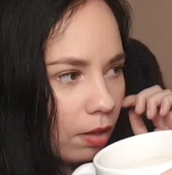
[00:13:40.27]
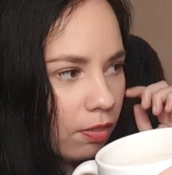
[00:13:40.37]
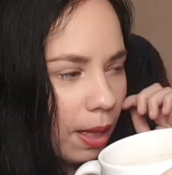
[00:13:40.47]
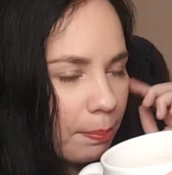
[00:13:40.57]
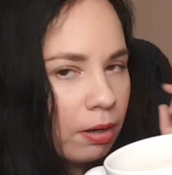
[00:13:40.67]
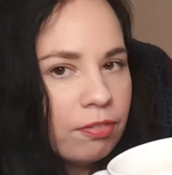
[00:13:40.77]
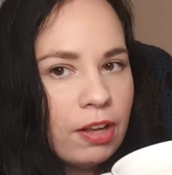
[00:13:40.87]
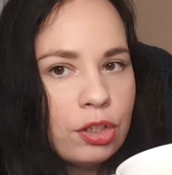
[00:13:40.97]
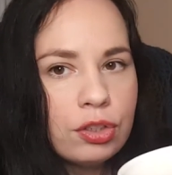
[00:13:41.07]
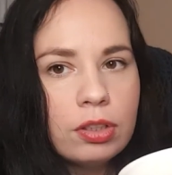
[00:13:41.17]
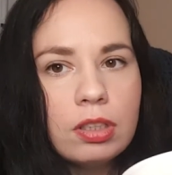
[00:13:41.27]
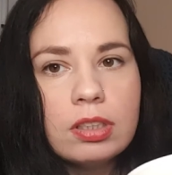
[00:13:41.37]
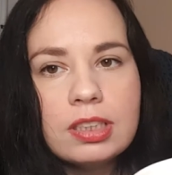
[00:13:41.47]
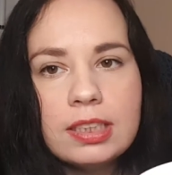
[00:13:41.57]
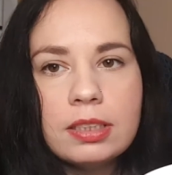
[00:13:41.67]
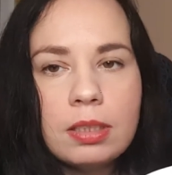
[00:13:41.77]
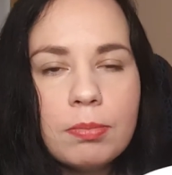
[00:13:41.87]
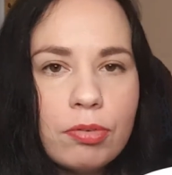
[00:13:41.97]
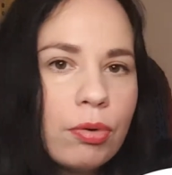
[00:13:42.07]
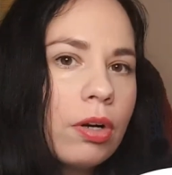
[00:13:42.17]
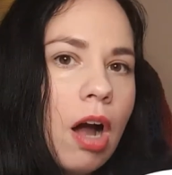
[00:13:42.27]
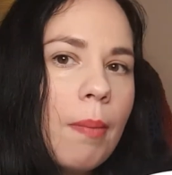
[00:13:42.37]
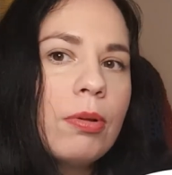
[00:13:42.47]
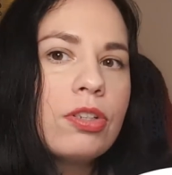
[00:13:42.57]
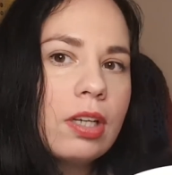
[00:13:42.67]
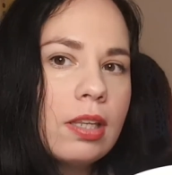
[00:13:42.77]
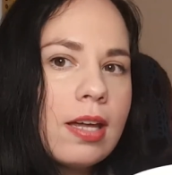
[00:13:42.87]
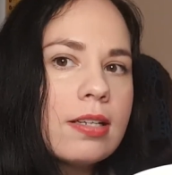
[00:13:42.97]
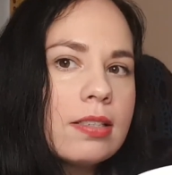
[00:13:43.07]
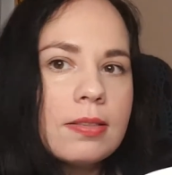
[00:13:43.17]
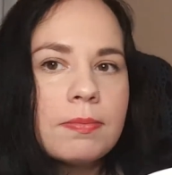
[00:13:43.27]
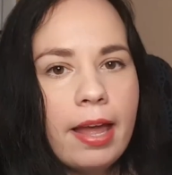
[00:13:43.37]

that professional system for accomplishing things.